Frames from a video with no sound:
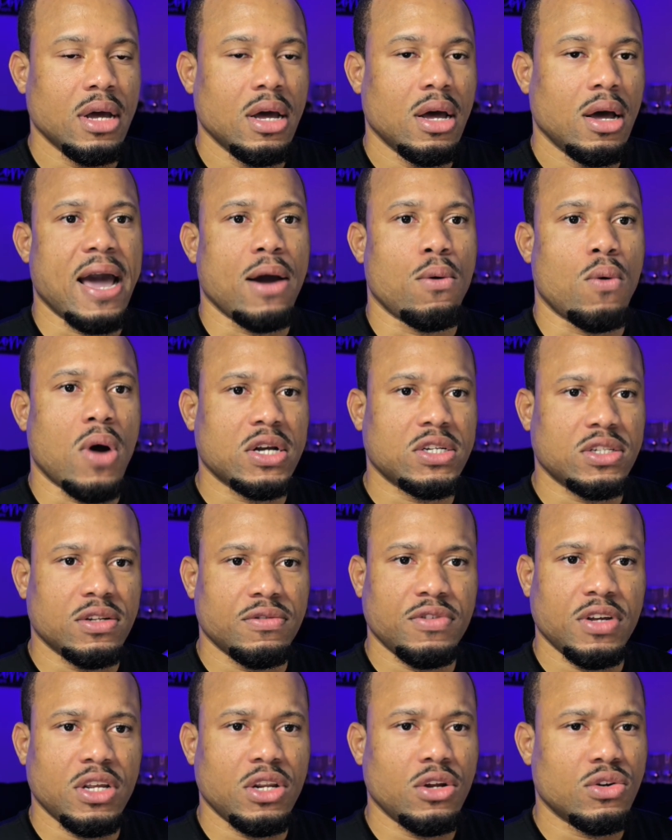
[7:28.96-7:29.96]
I watch the
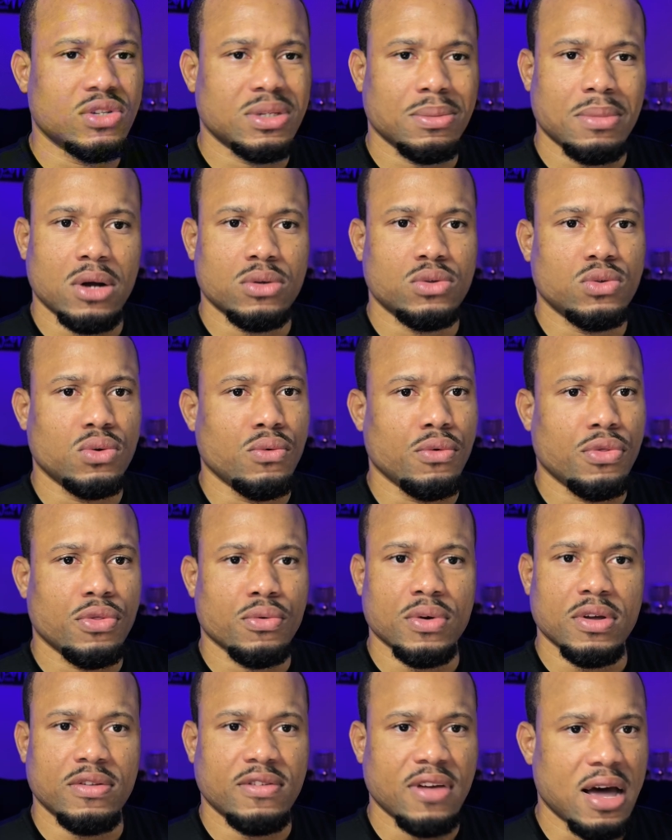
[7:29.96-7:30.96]
videos about
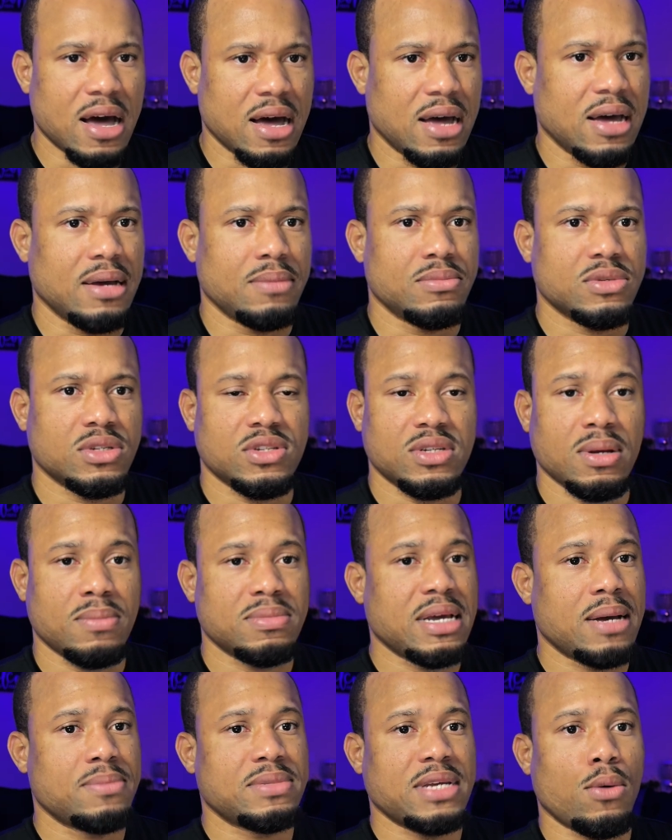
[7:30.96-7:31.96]
2-3 times.
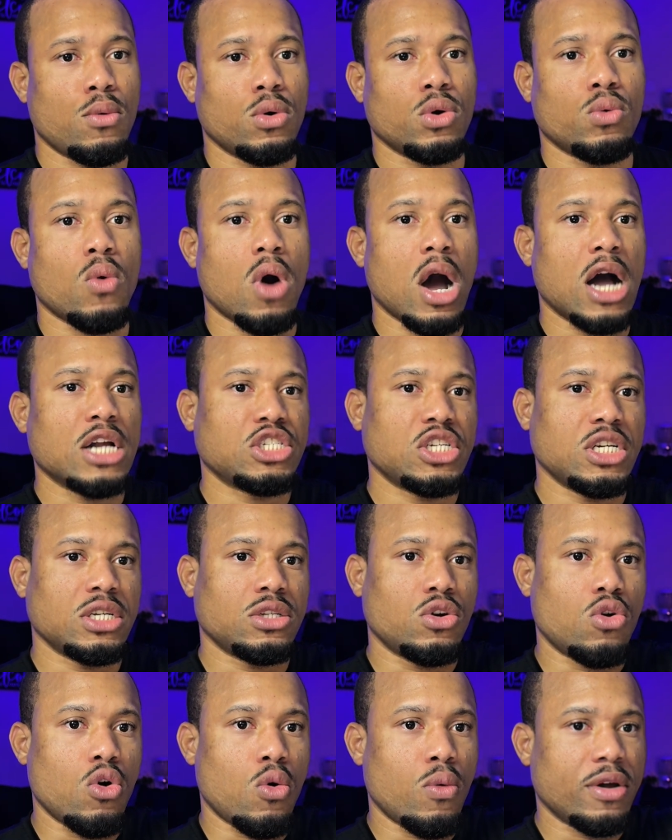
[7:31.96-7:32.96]
Sometimes I would watch it
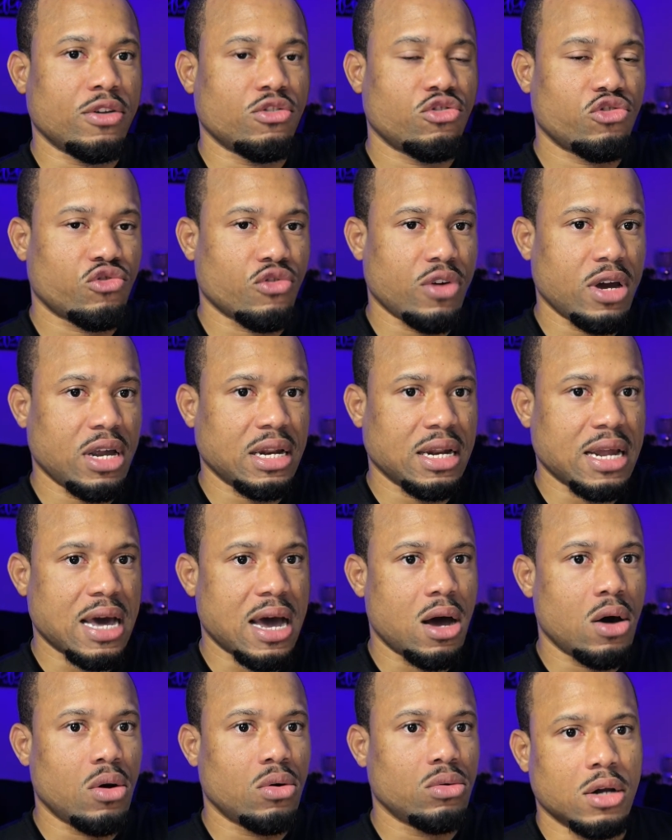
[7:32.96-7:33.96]
going straight
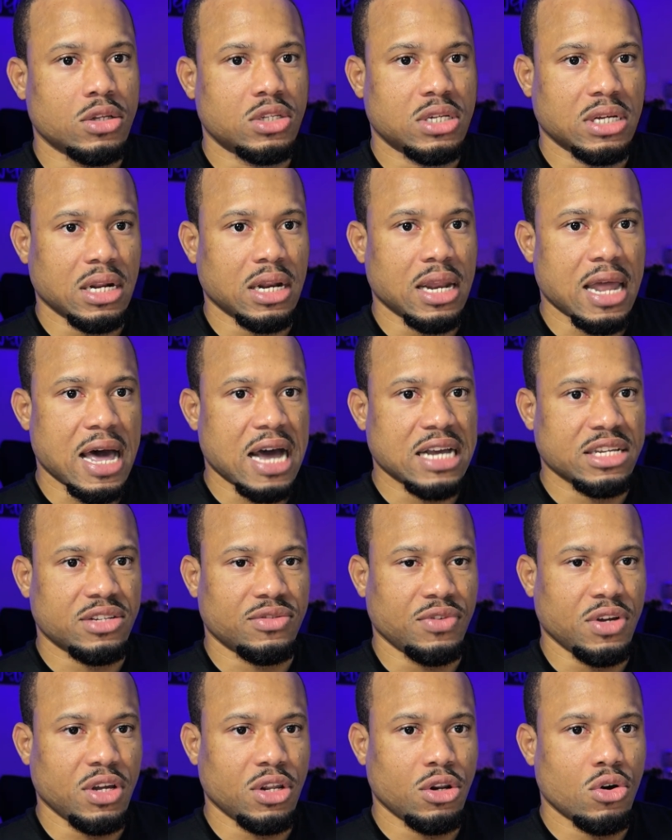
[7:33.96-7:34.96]
down to the last
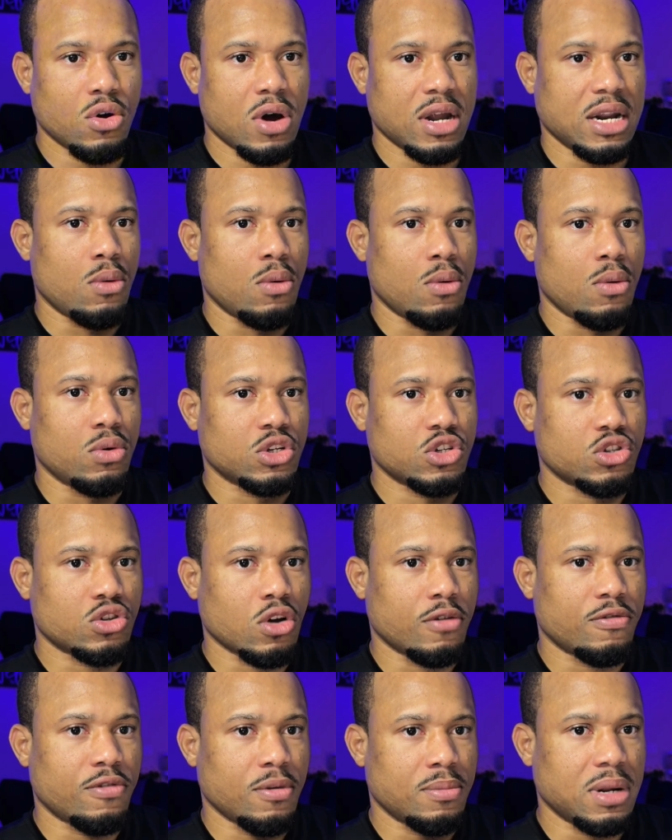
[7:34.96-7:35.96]
video, and then I would start
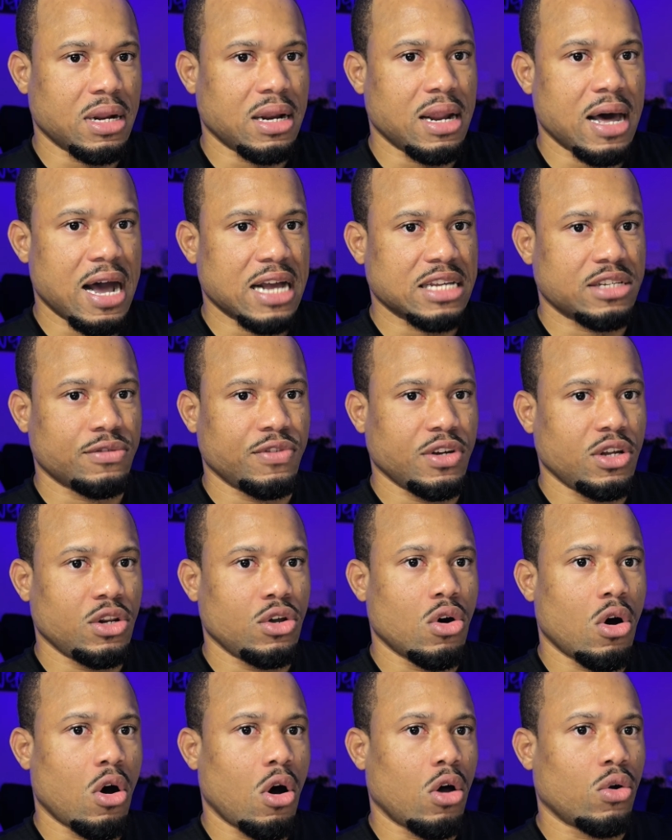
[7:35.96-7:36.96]
from the last video
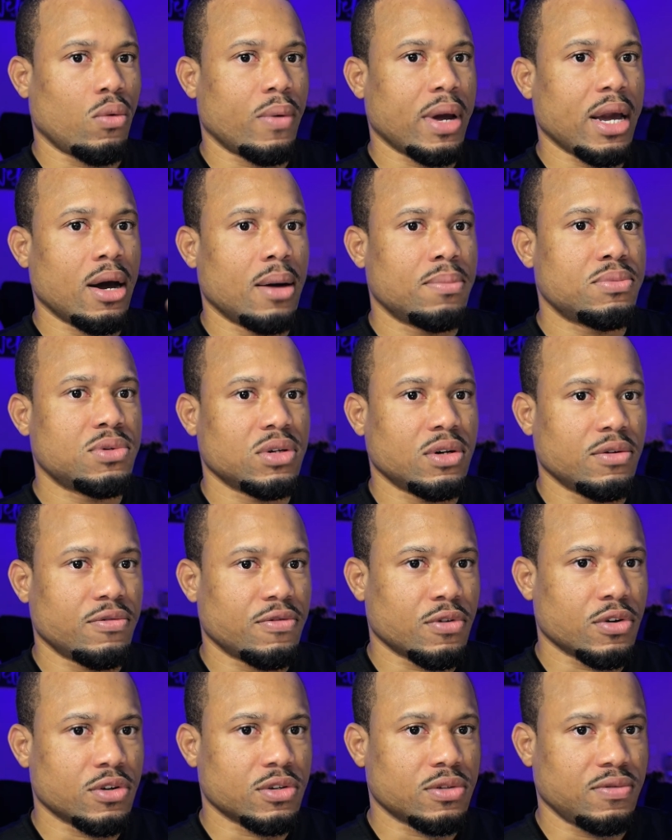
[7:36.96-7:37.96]
all the way up to the
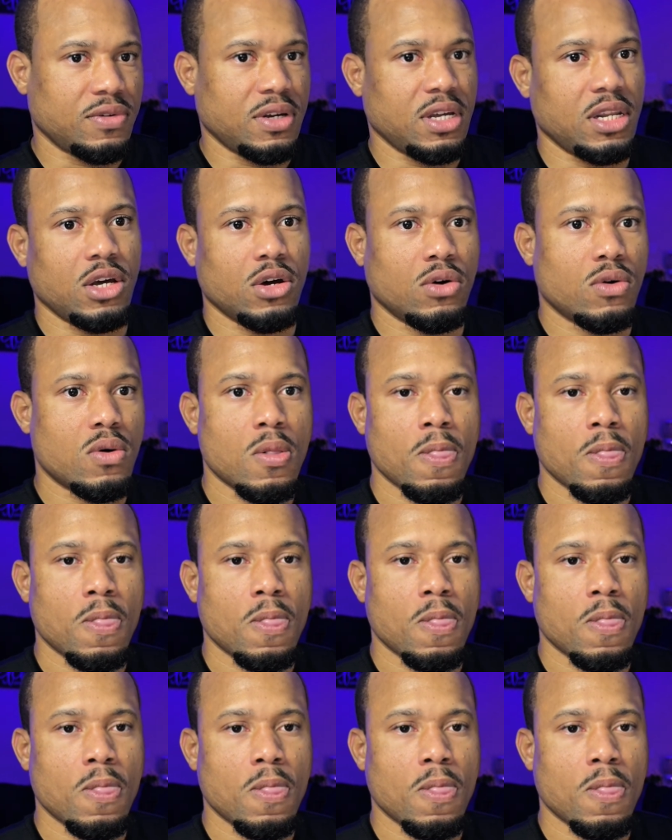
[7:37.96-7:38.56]
first video.